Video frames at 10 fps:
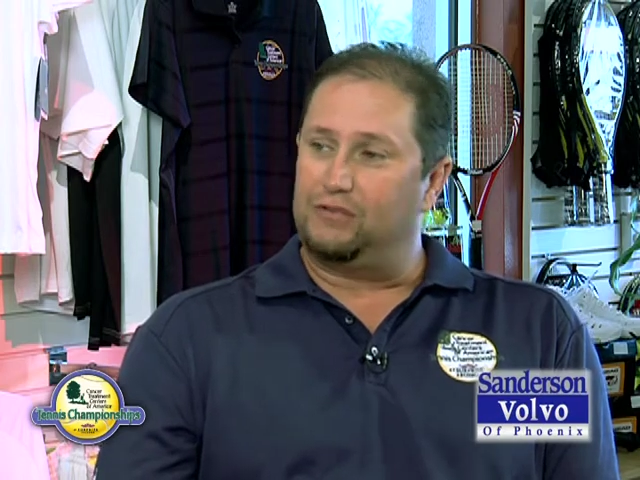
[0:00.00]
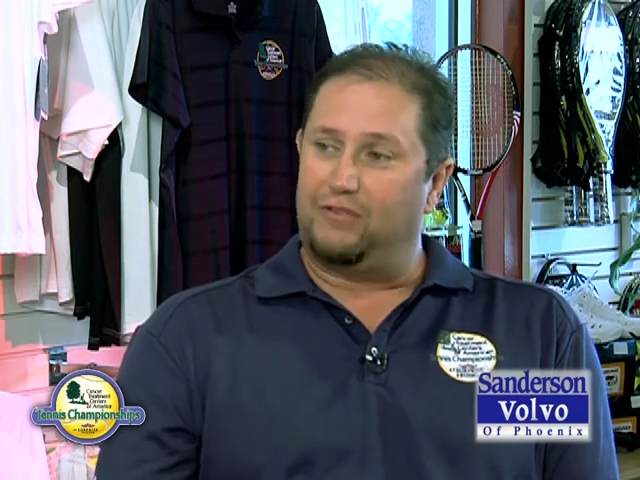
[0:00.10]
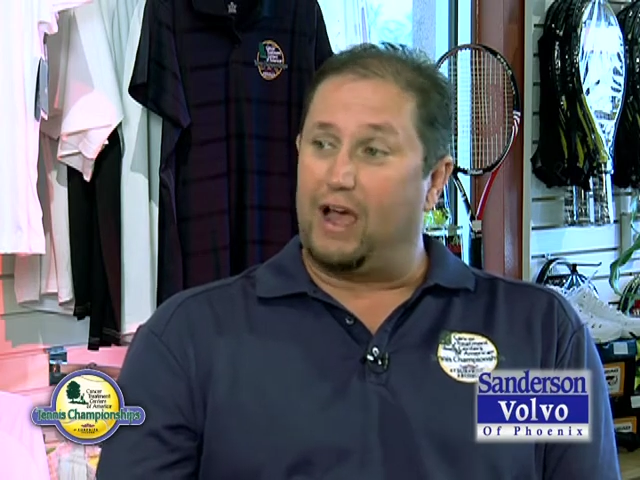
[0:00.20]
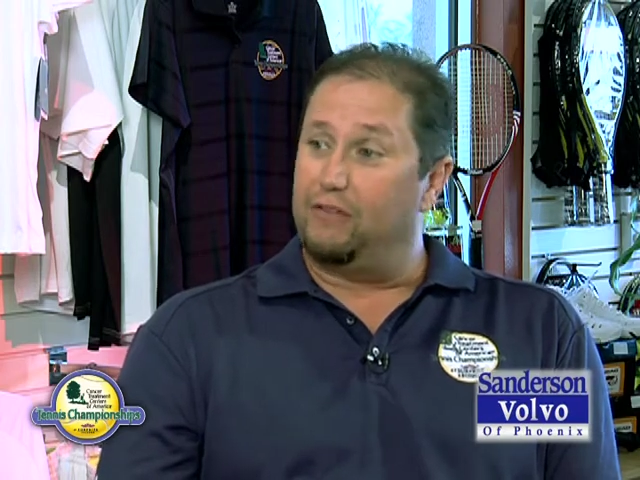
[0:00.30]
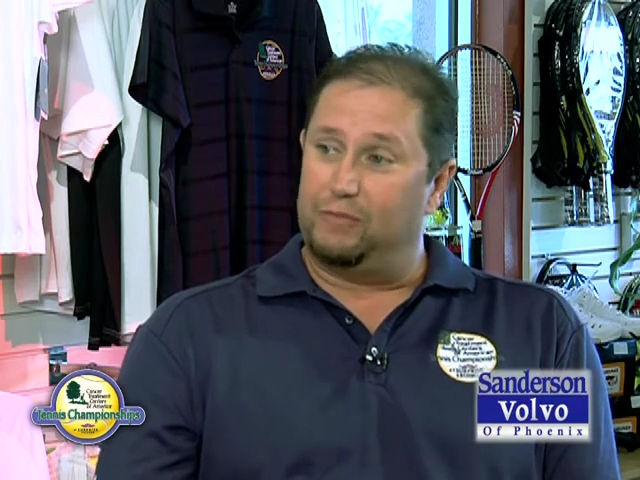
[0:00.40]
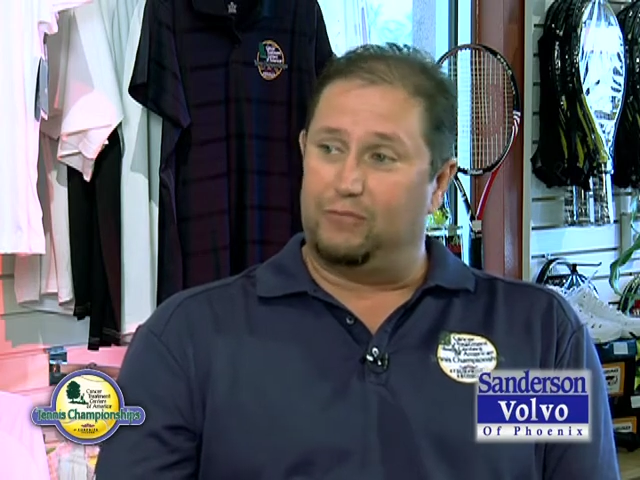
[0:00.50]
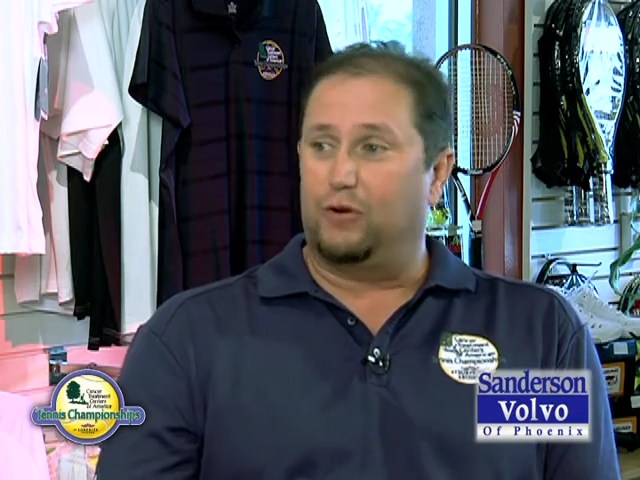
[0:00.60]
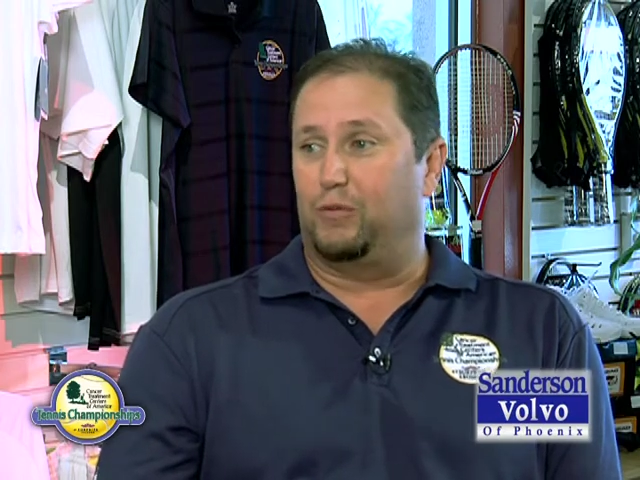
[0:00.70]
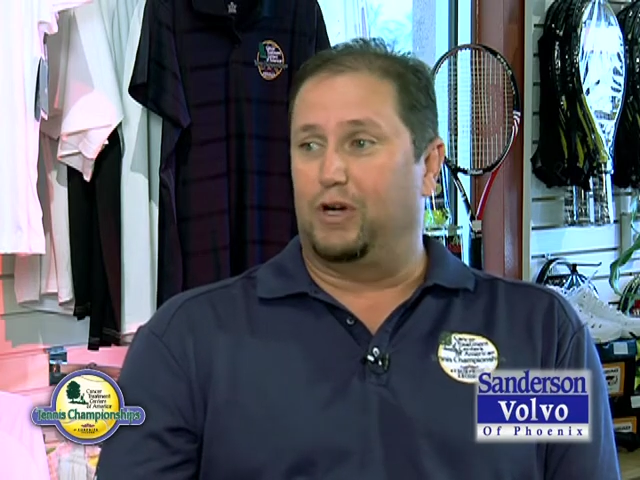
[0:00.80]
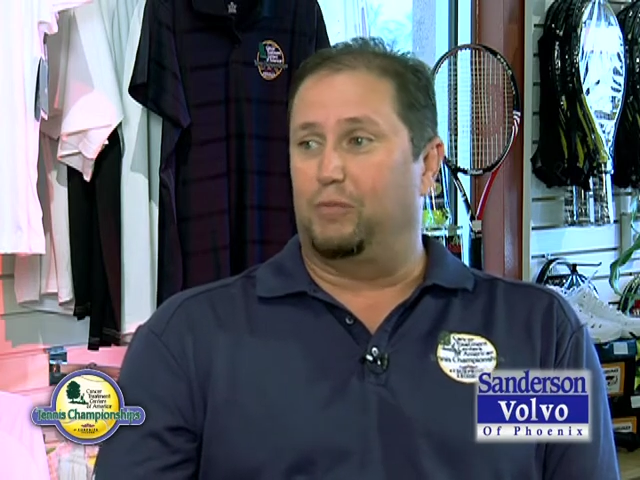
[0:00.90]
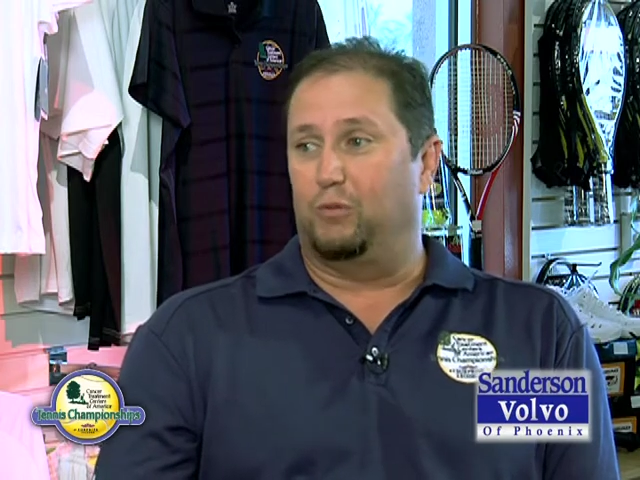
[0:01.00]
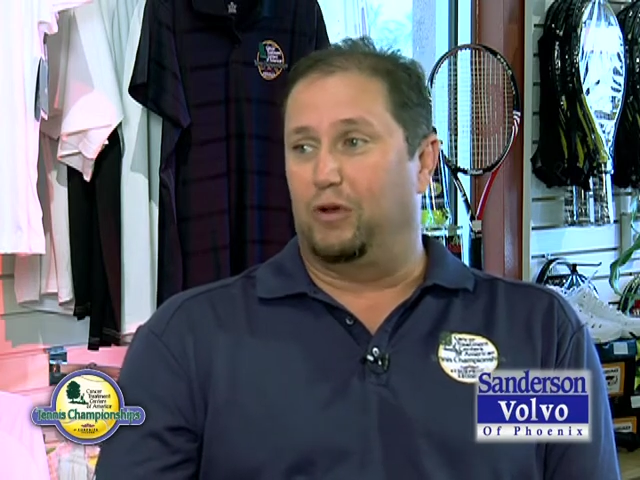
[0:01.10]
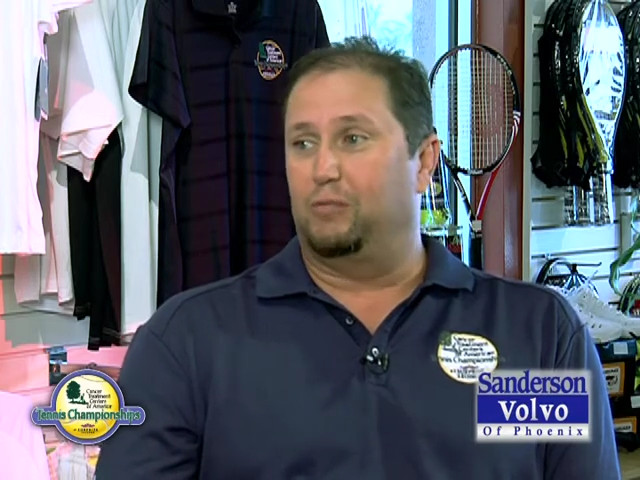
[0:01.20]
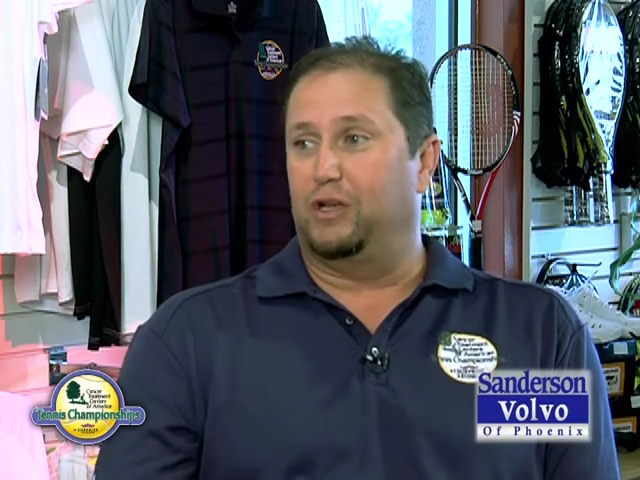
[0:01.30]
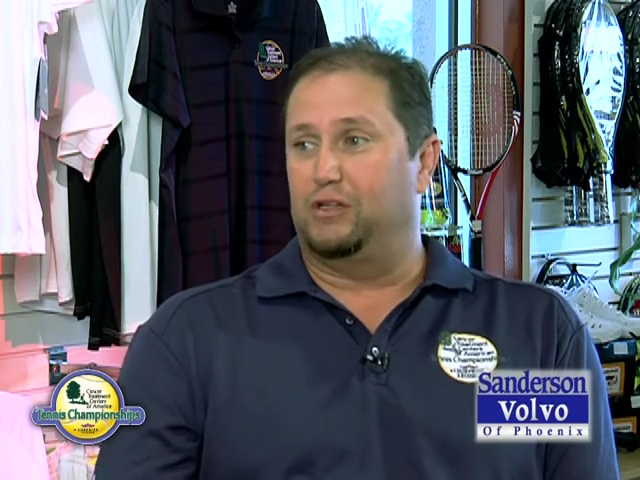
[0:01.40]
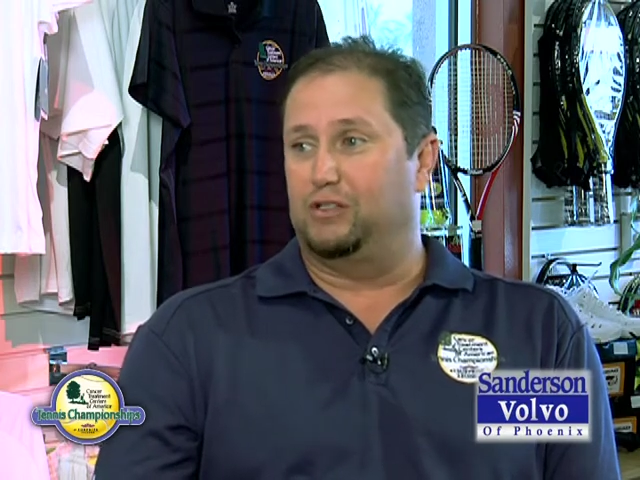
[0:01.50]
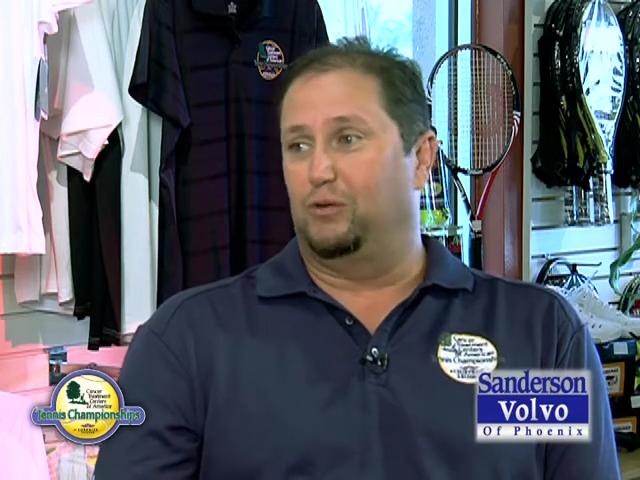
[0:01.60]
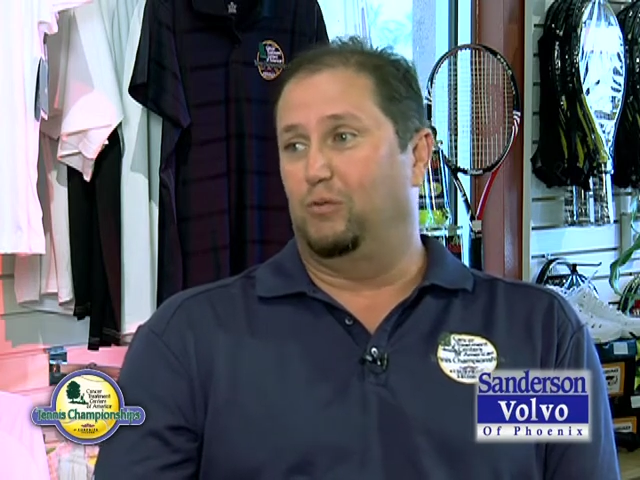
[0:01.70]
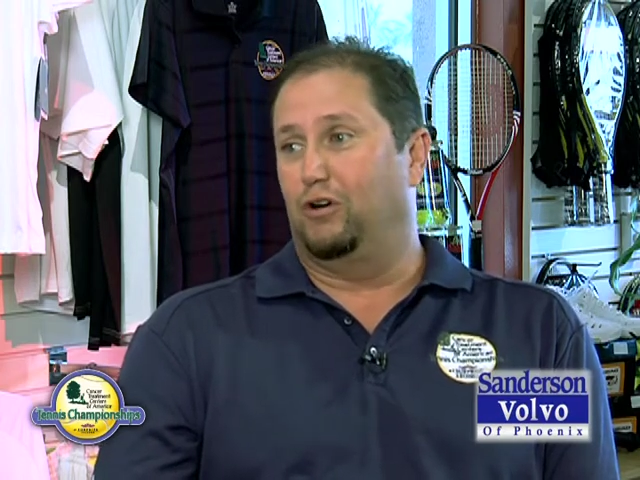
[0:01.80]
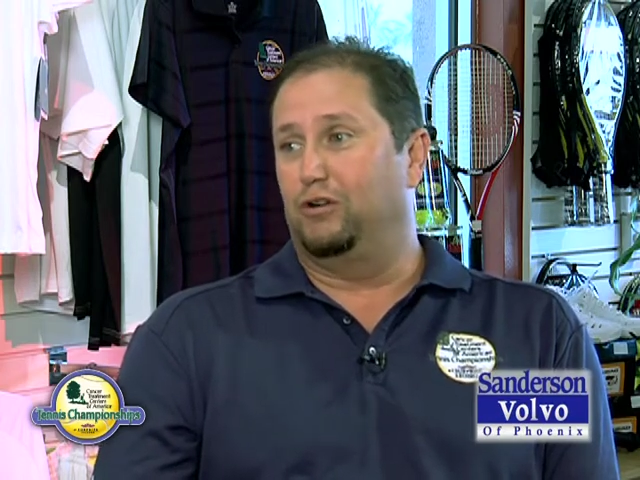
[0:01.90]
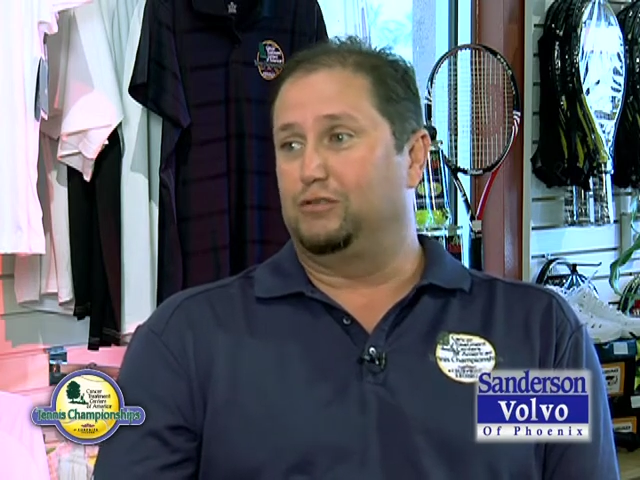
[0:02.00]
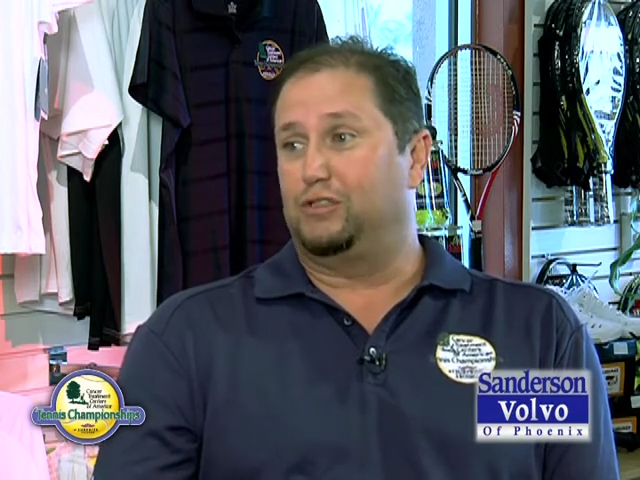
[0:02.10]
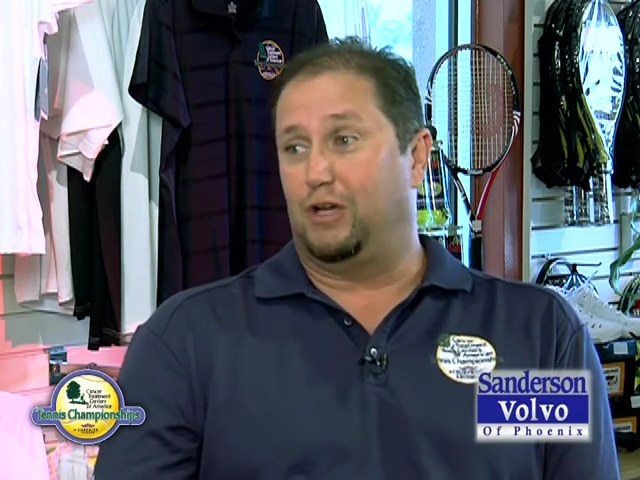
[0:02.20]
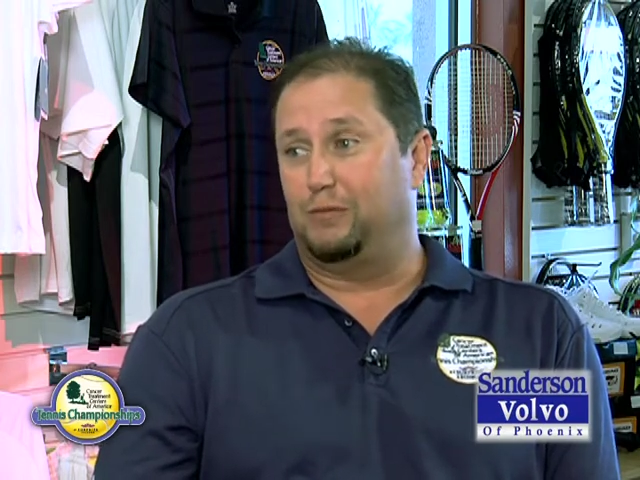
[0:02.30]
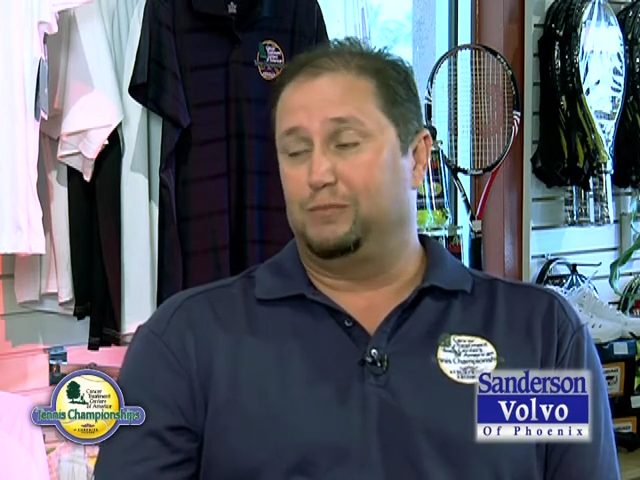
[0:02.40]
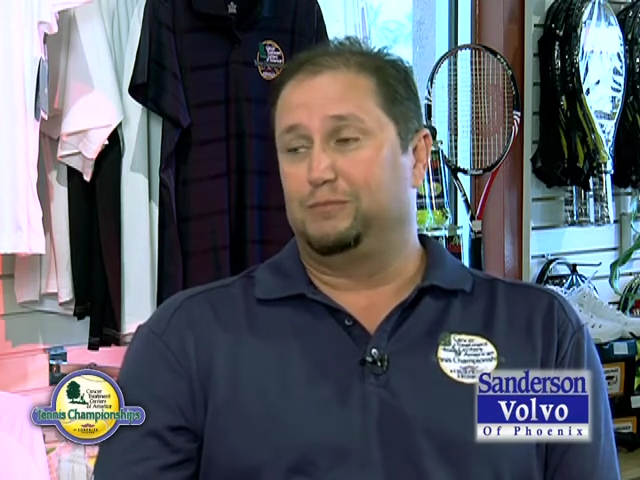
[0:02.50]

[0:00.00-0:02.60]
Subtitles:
5 of them former #1 players in the world. So